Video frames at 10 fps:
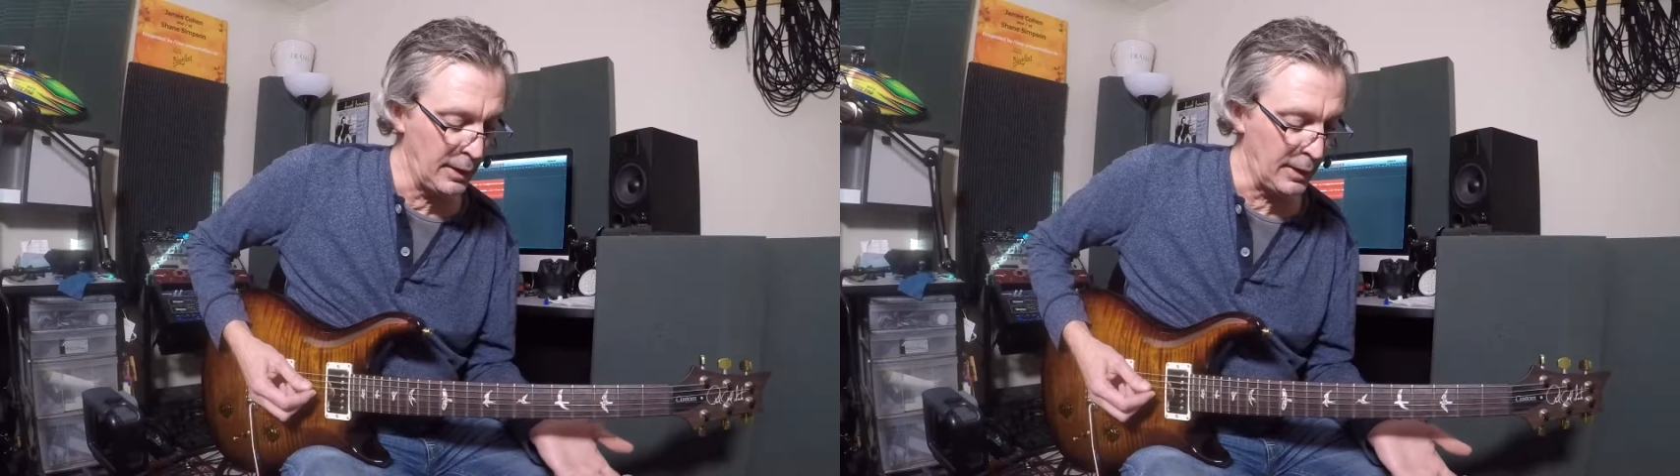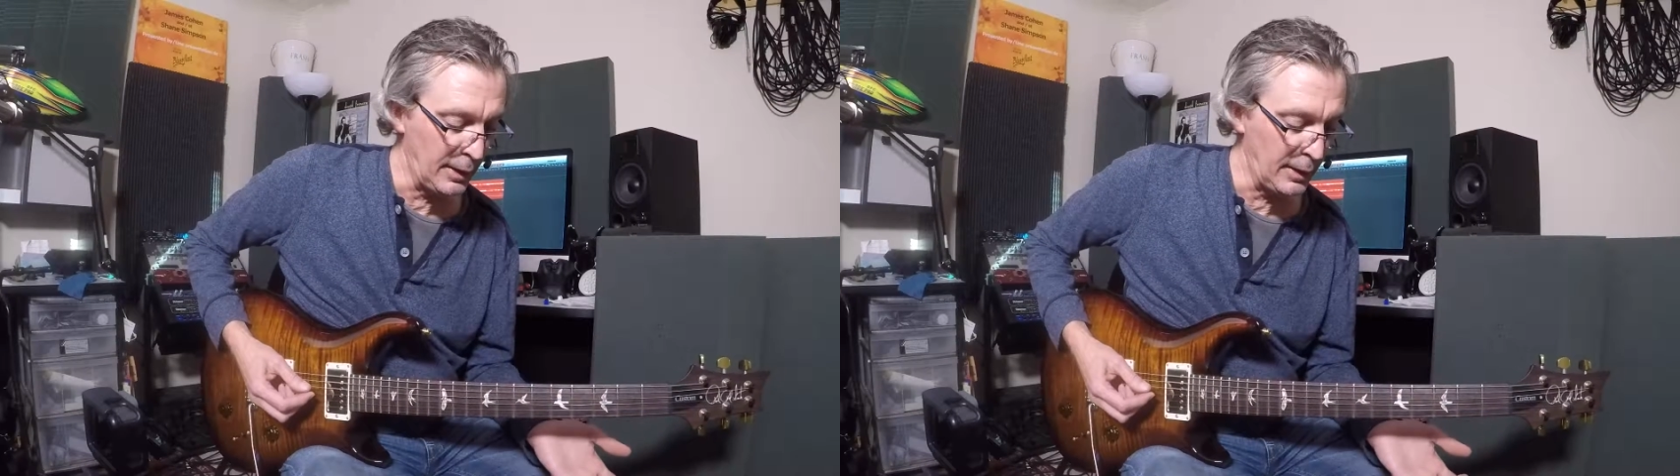
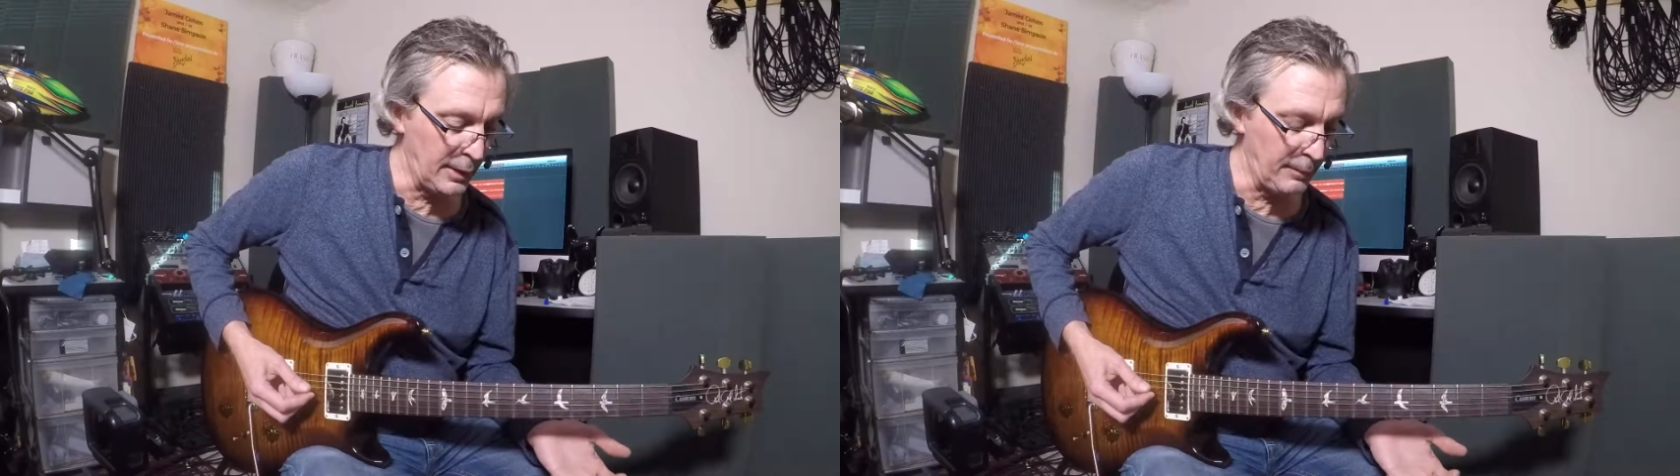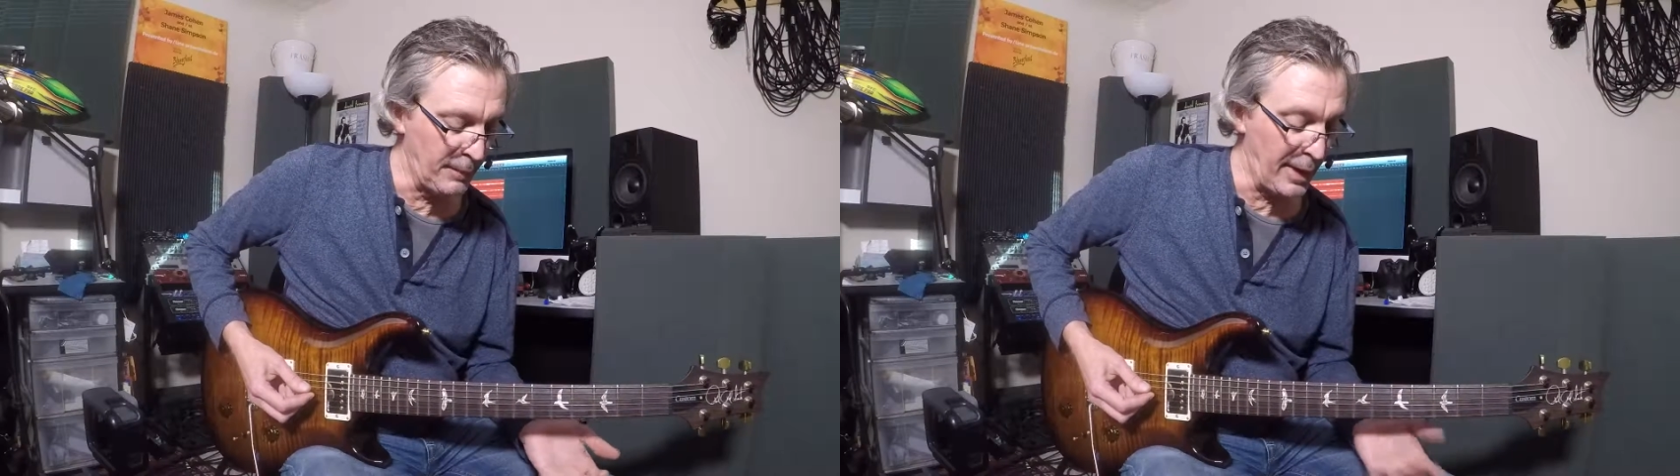
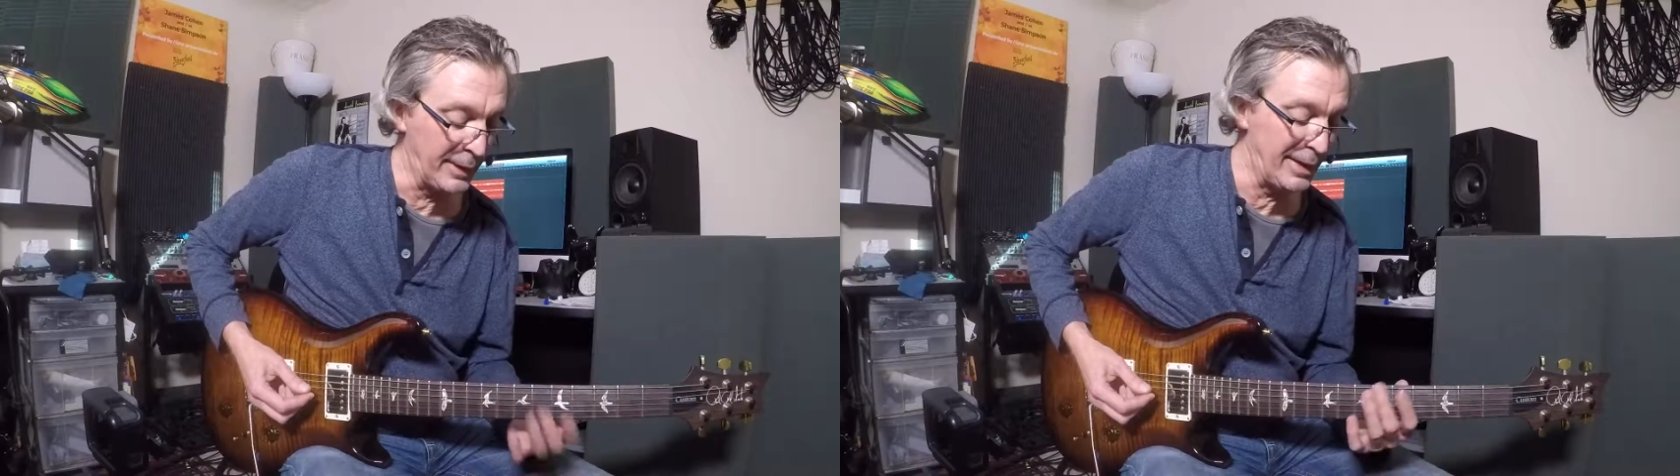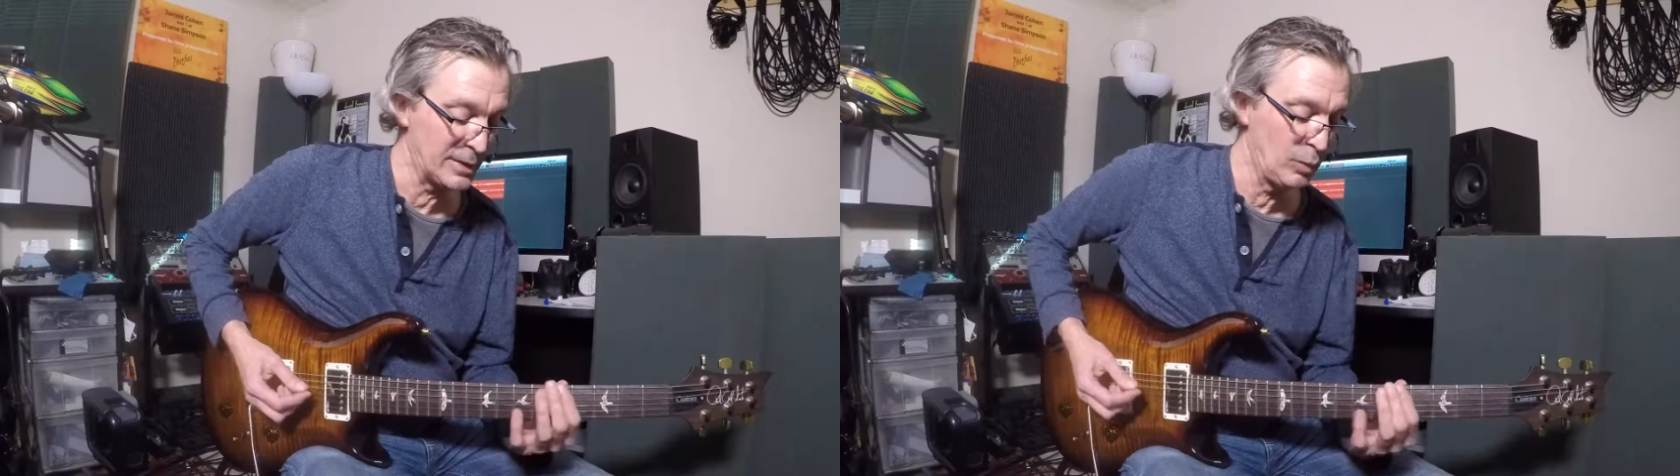
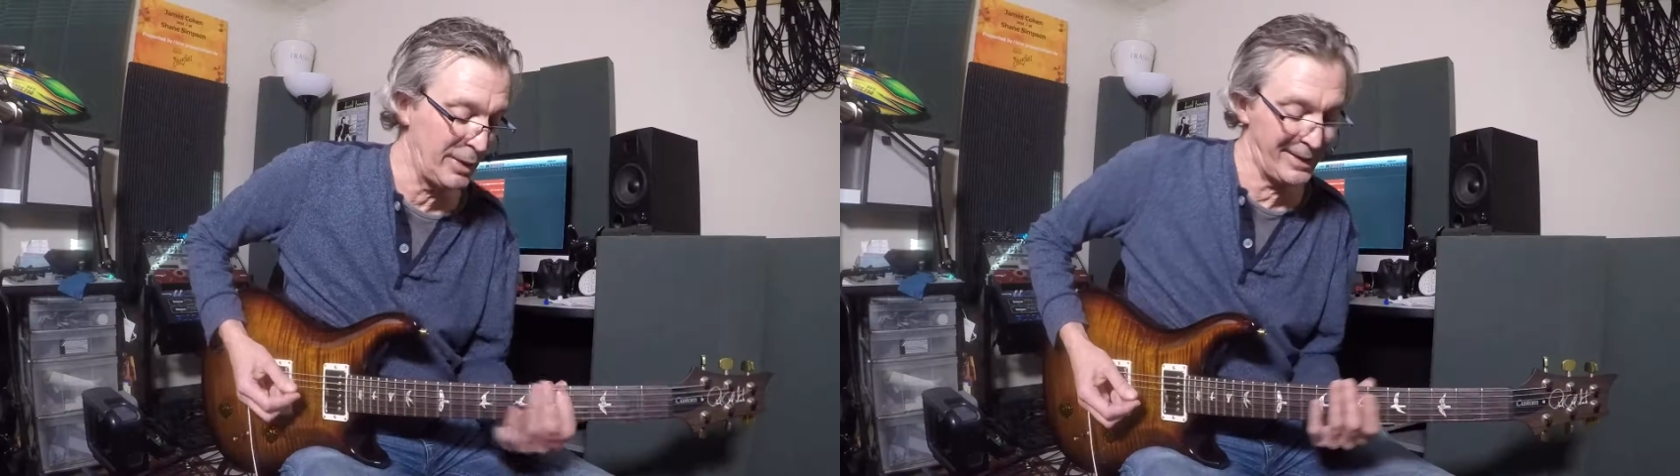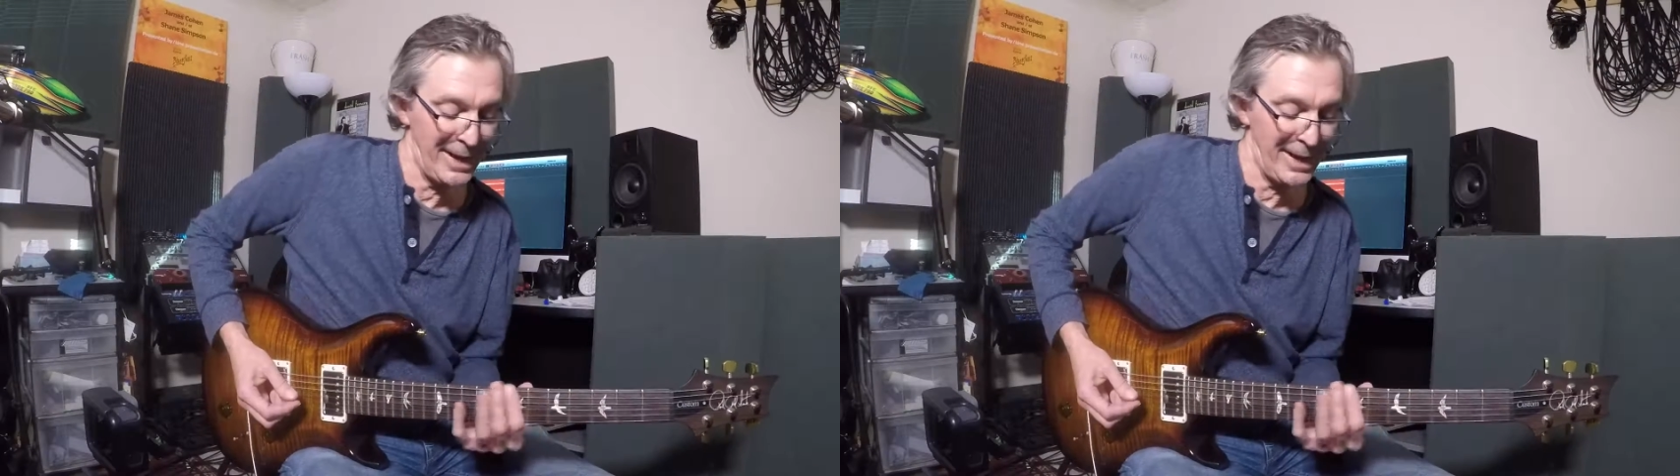And guess what?